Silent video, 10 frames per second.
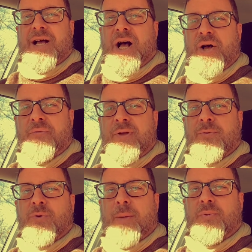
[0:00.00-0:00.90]
of
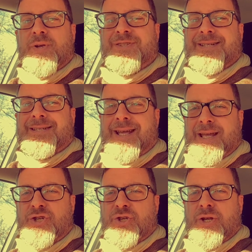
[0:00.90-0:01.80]

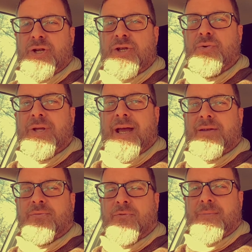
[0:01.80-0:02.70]
representation you
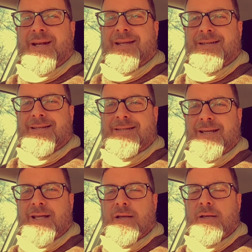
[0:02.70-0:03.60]
get from an
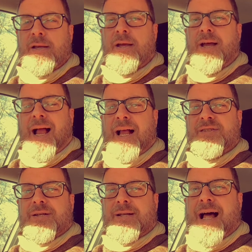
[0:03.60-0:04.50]
entity has
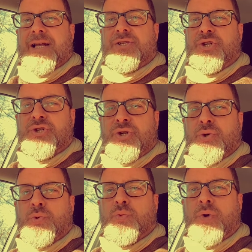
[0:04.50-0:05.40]
a lot to
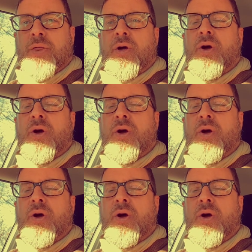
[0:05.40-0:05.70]
do with